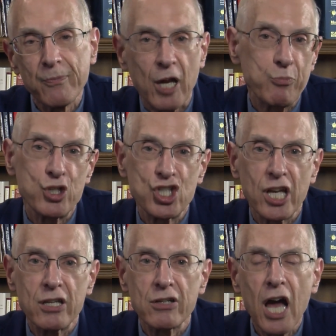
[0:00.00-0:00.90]
I
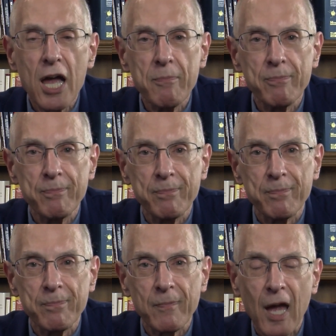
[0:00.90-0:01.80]
appreciate your time.
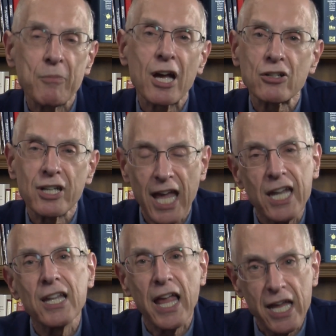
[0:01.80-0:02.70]
I'm Doctor
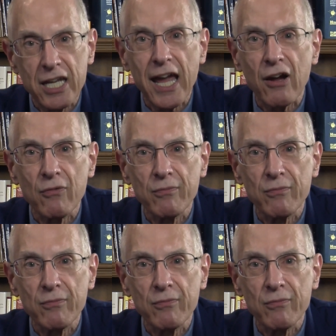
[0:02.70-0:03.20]
Ken Landau.